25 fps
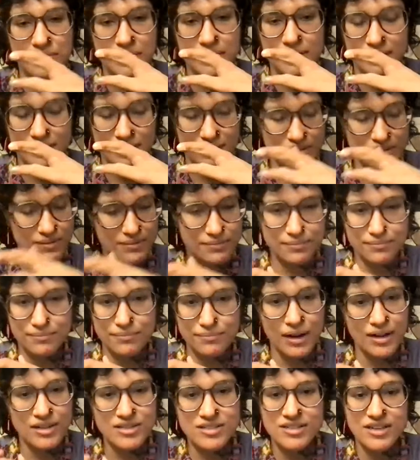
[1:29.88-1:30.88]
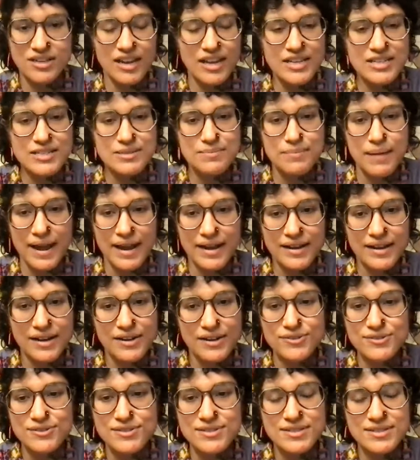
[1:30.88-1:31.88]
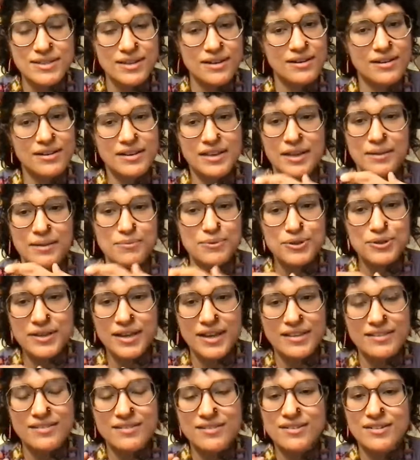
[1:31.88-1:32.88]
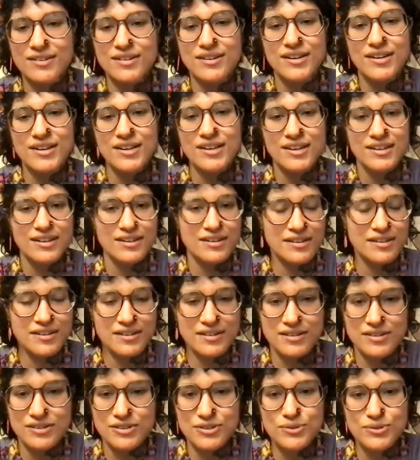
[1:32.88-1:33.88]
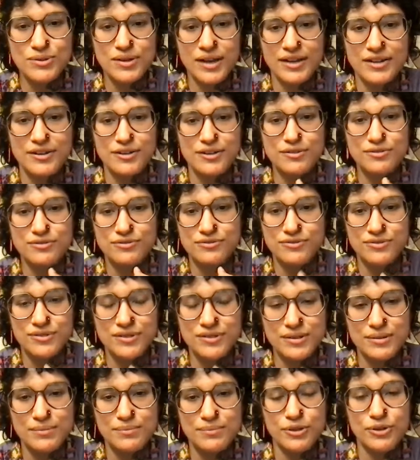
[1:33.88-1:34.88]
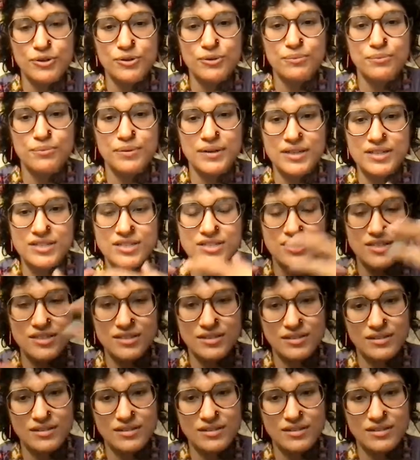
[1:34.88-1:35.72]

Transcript: marginalized backgrounds, came together to kind of bridge.